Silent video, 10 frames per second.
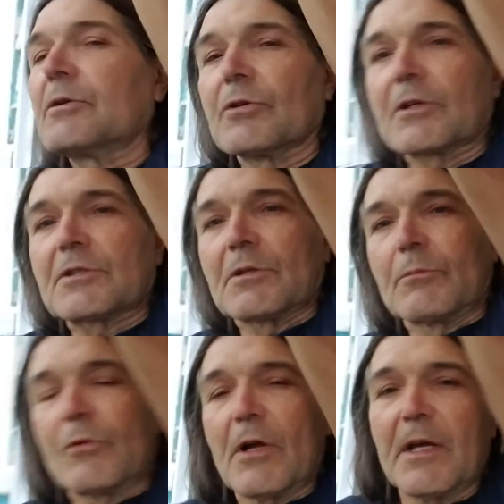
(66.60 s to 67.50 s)
cook
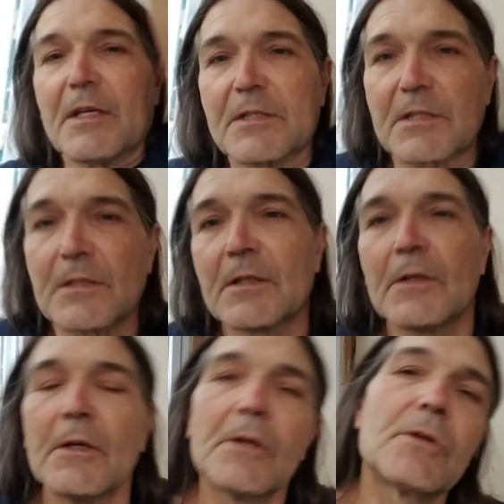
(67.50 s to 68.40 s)
some rice,
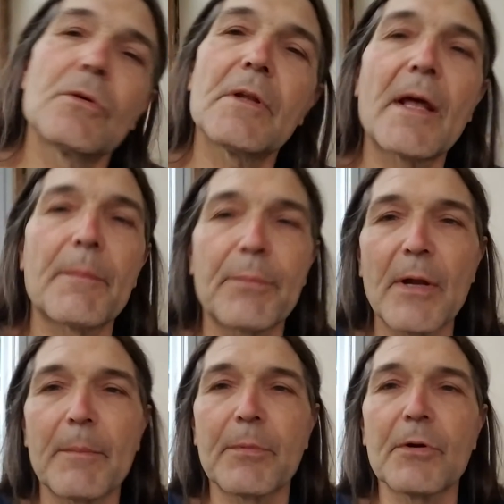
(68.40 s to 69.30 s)
do a lot of
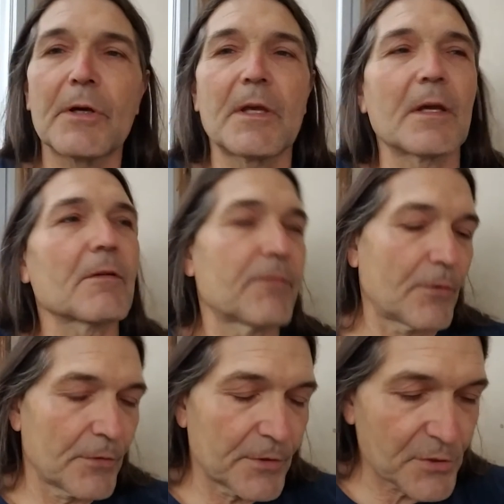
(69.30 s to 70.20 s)
prep cooking
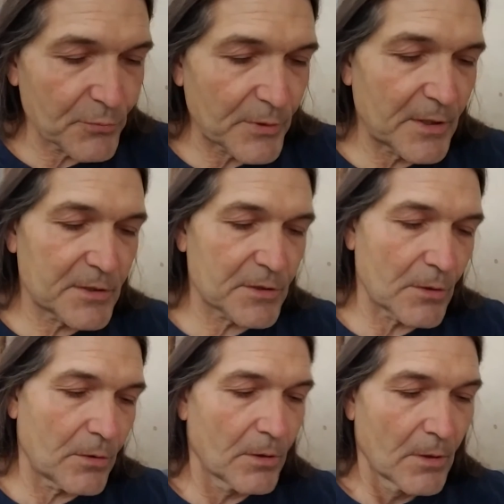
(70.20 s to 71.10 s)
for this week.
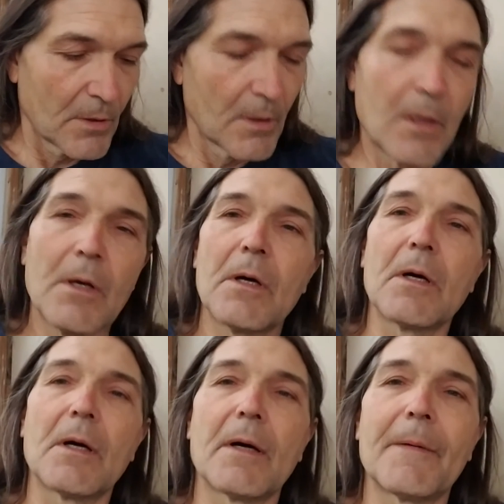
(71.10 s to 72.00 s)
So
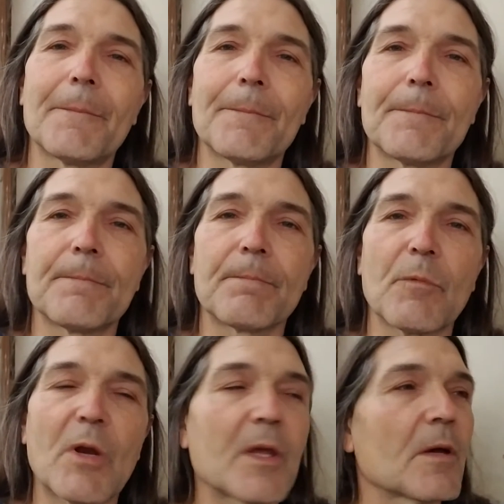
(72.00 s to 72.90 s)

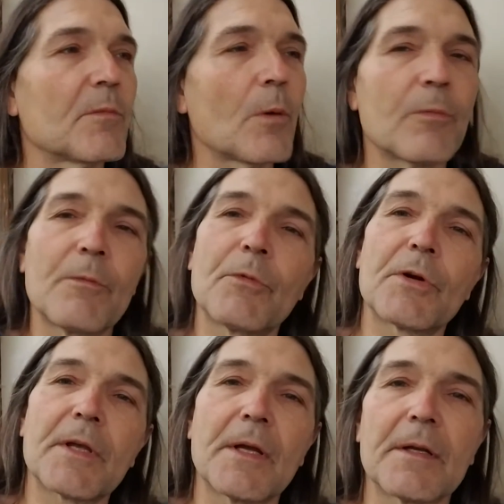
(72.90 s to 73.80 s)
when I come home from
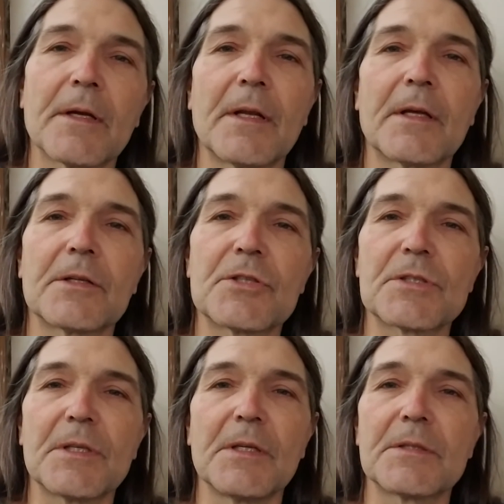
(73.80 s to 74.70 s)
work at night, I can
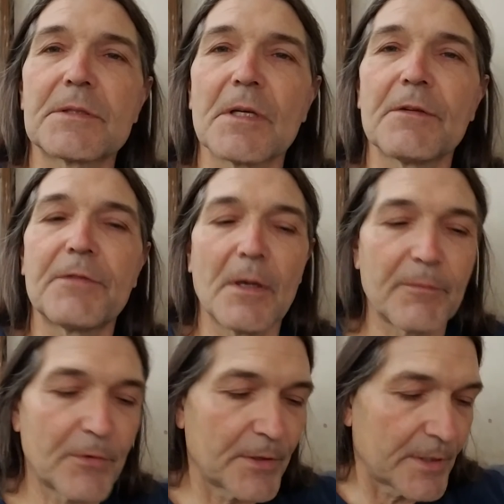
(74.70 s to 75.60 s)
just heat stuff
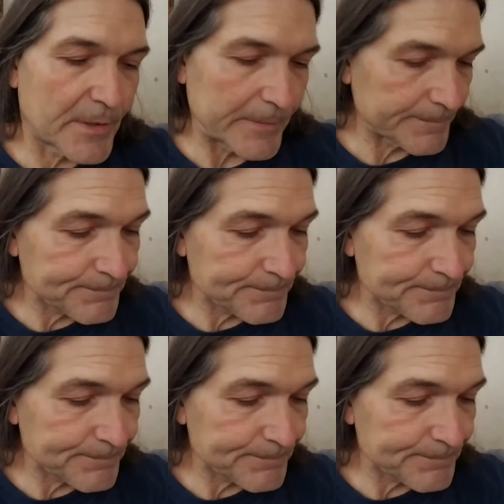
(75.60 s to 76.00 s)
up for dinner.